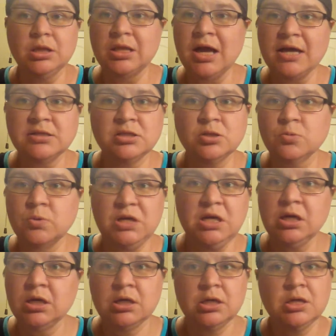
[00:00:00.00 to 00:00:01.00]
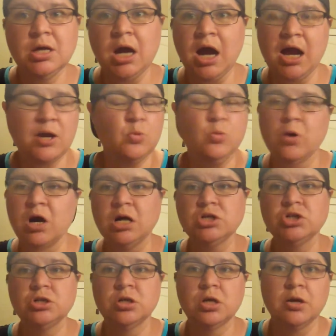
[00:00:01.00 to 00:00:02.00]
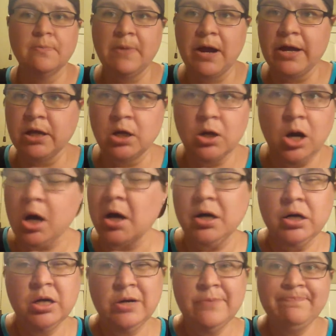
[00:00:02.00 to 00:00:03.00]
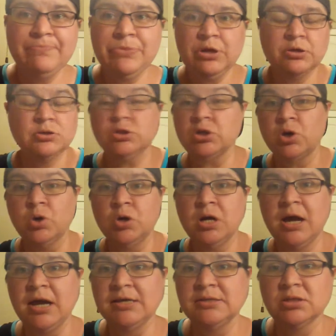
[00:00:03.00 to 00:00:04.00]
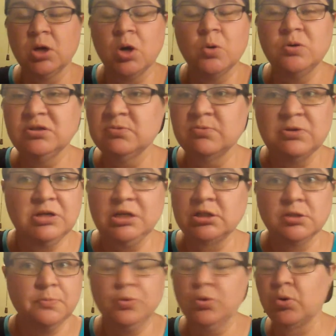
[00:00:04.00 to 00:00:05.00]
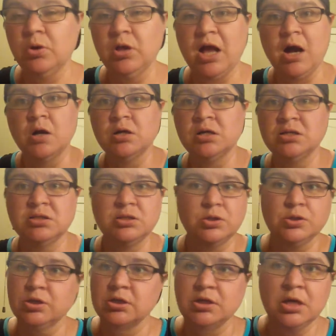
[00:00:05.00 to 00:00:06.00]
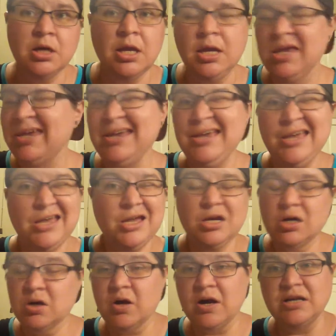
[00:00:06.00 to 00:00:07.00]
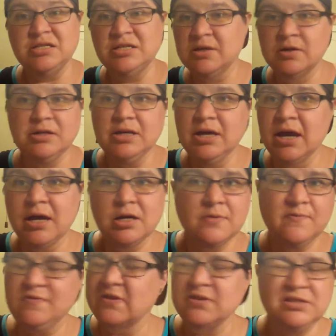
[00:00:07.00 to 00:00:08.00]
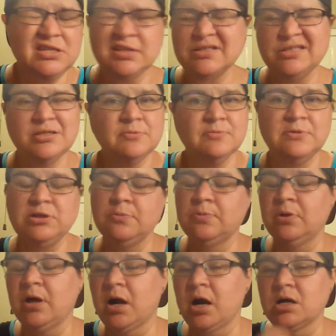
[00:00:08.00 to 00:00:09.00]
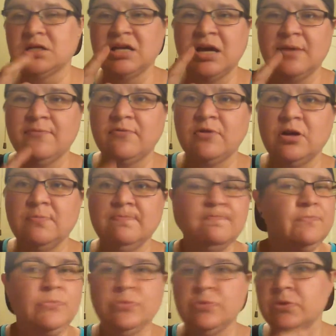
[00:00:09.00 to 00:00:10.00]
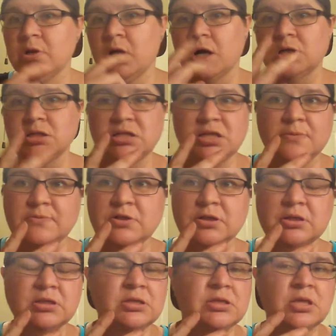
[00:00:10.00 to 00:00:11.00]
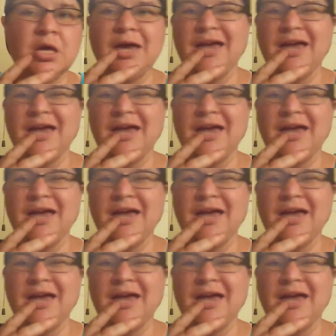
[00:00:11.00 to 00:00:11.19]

last week I washed my car. So, as always, we need to pull out certain criteria out of this sentence. We need to pull out our time frame, our subject,